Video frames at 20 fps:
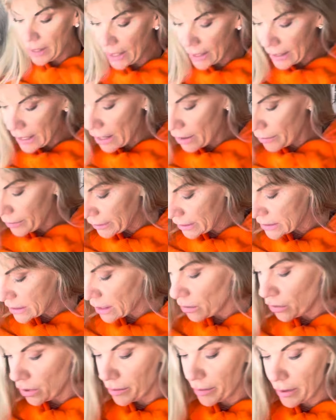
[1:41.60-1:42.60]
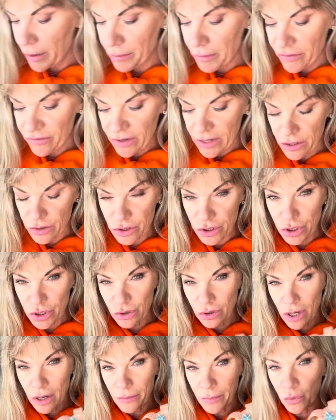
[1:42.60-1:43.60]
head out because I don't wanna make my videos
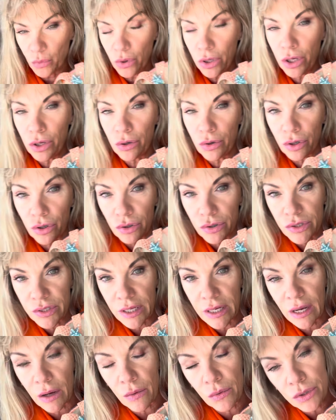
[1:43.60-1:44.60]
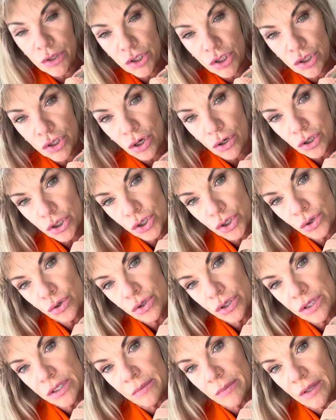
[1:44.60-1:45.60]
too long, but what do you girls think? I wanna start
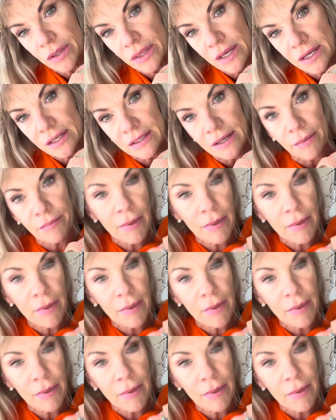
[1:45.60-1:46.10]
showing you some of the things I'm